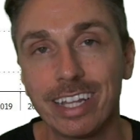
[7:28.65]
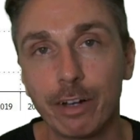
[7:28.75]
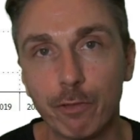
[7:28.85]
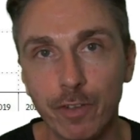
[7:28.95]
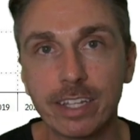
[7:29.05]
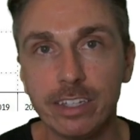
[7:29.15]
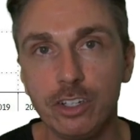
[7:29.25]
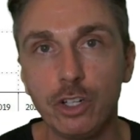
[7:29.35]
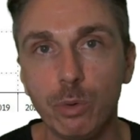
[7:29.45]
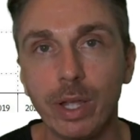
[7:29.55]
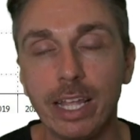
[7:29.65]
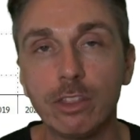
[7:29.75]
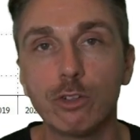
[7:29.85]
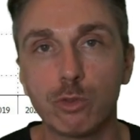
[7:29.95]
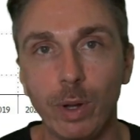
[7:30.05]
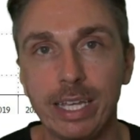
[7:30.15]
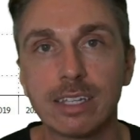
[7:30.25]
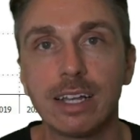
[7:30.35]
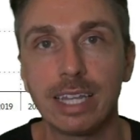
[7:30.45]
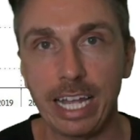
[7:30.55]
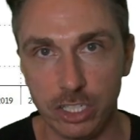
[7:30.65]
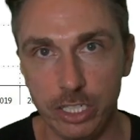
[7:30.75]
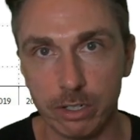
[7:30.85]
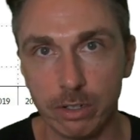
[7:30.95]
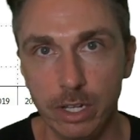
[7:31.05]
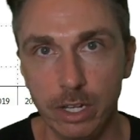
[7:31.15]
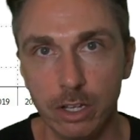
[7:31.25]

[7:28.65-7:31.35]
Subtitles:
that affected you in those ways last year.